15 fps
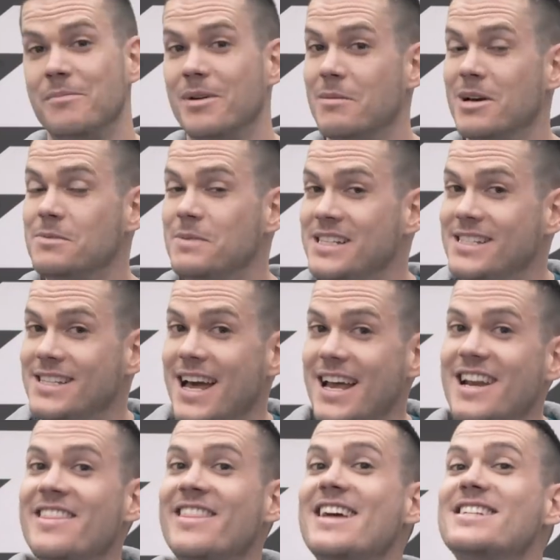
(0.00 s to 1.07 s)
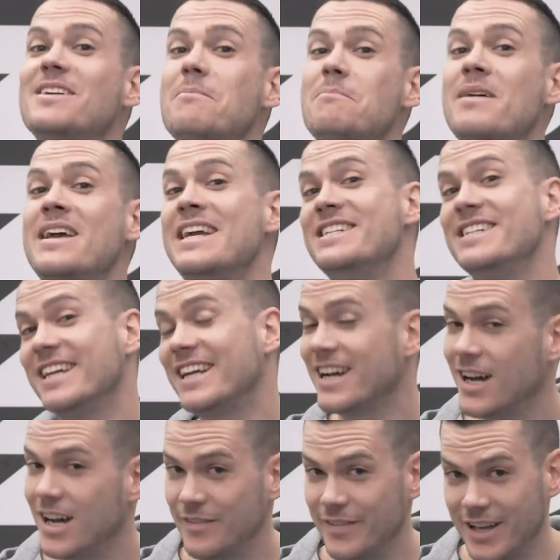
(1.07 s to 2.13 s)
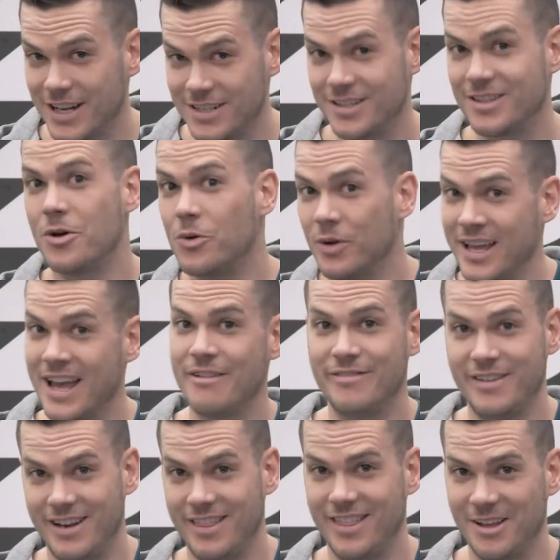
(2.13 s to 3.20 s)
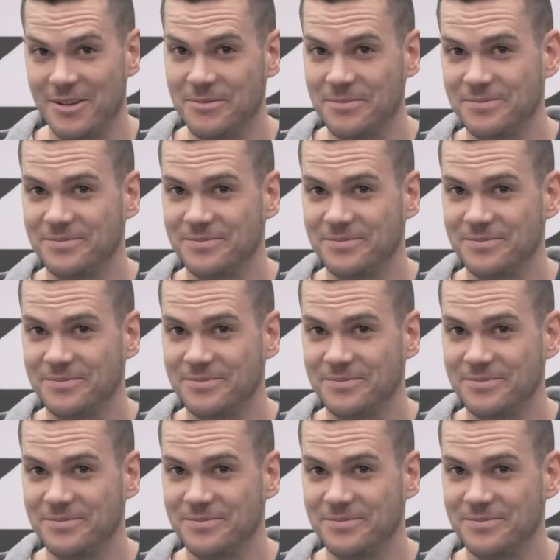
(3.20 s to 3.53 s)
But it must be said, there's a major caveat to the whole caffeine thing.